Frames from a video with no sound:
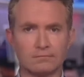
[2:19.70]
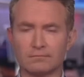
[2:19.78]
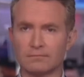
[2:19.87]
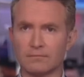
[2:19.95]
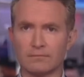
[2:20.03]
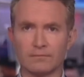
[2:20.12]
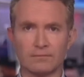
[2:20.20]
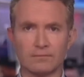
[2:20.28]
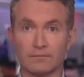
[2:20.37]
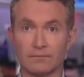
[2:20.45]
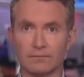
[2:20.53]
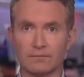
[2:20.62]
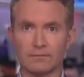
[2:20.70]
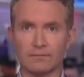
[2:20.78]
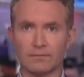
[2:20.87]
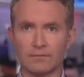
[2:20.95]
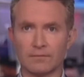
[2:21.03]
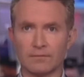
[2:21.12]

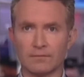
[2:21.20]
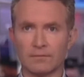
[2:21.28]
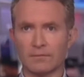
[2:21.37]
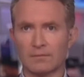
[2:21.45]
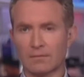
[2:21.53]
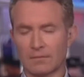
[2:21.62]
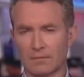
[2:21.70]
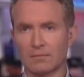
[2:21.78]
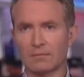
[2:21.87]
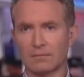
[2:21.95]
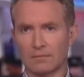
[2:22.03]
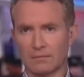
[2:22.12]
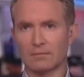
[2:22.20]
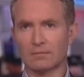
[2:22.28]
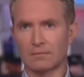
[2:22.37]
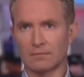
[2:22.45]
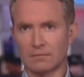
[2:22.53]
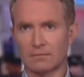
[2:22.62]

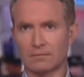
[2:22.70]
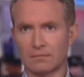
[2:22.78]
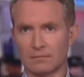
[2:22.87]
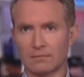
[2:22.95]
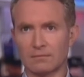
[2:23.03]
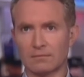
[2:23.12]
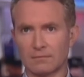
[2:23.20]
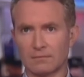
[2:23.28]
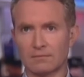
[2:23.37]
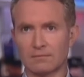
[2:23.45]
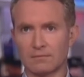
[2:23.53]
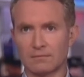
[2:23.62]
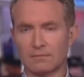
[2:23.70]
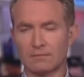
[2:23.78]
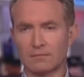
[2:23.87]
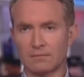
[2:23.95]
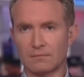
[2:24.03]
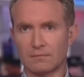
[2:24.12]

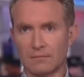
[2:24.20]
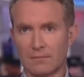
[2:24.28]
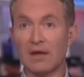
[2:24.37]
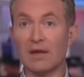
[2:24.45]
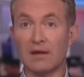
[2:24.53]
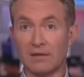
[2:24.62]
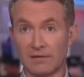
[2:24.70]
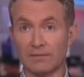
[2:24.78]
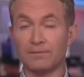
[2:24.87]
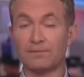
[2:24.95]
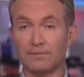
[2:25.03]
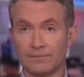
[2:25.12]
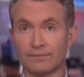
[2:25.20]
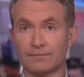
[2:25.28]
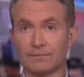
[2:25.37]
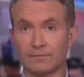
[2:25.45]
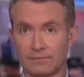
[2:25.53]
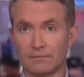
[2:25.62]

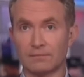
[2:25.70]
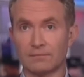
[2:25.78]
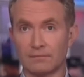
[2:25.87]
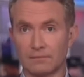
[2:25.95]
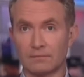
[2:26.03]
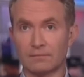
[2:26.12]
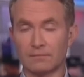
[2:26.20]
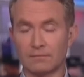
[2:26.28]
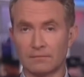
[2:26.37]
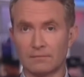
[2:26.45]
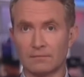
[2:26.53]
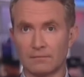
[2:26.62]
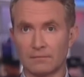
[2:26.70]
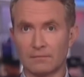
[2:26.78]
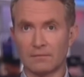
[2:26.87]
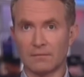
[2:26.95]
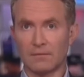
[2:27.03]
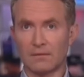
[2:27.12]

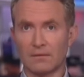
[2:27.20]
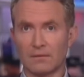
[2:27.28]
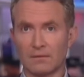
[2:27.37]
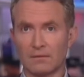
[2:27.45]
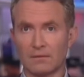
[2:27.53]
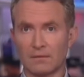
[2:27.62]
The person shown says nothing.